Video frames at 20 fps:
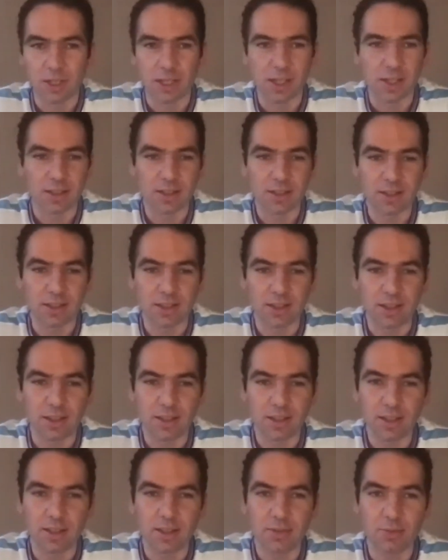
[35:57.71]
And
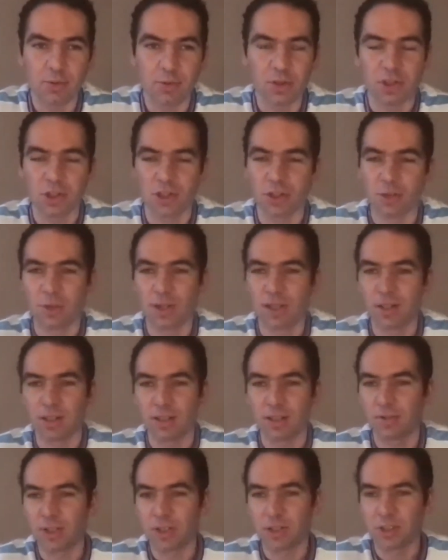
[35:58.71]
they probably should have been
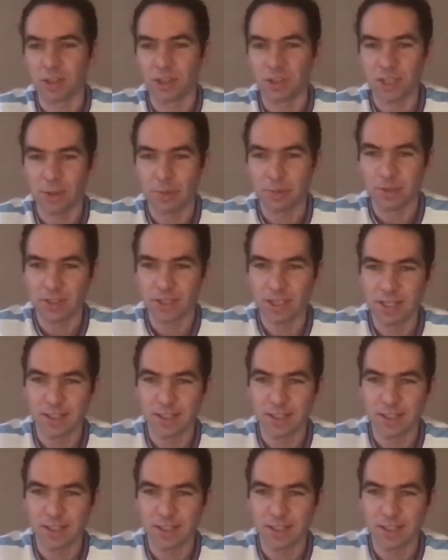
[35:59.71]
finishing the Champions League,